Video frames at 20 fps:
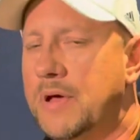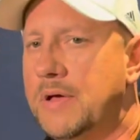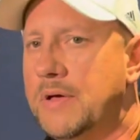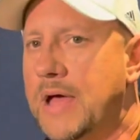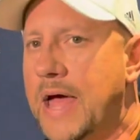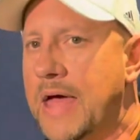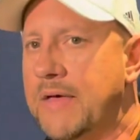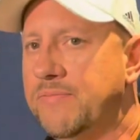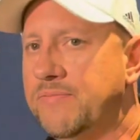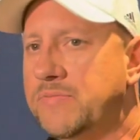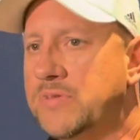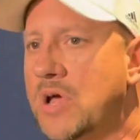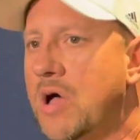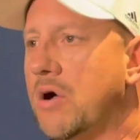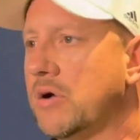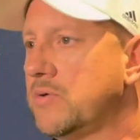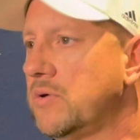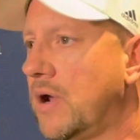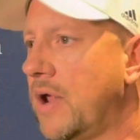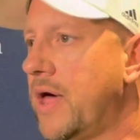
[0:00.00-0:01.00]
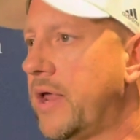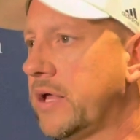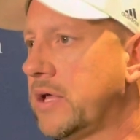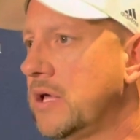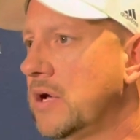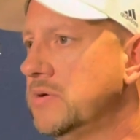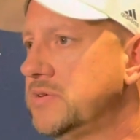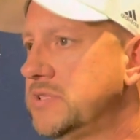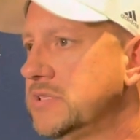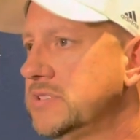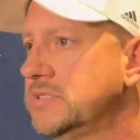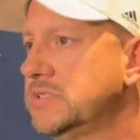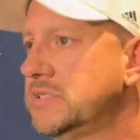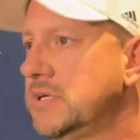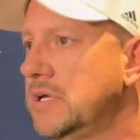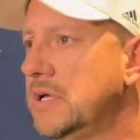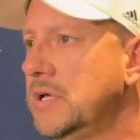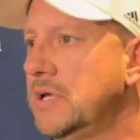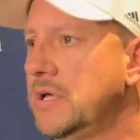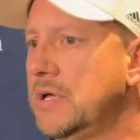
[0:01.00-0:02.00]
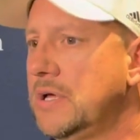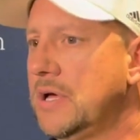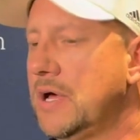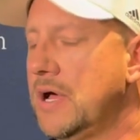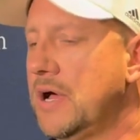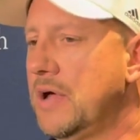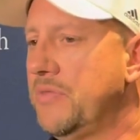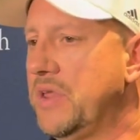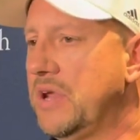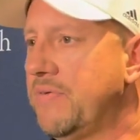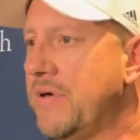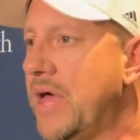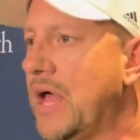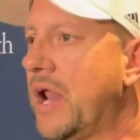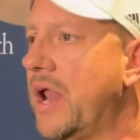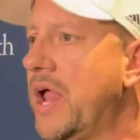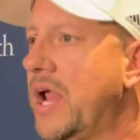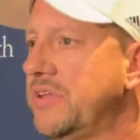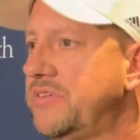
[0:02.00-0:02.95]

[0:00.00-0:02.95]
I've talked to a lot of coaches that have had a lot of